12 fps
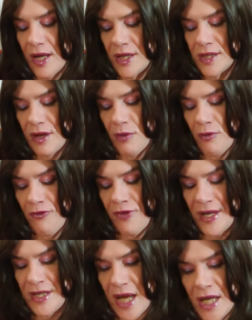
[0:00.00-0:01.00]
It's a
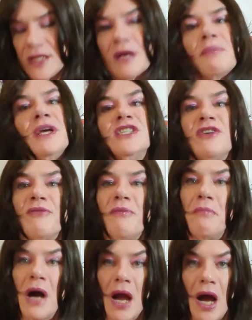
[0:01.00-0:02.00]
fantastic piece of
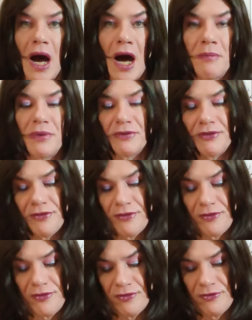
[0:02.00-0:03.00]
macabre
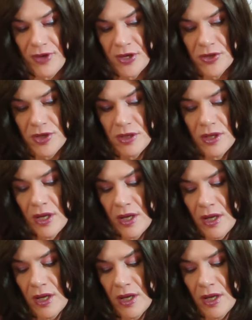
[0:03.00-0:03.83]
fiction.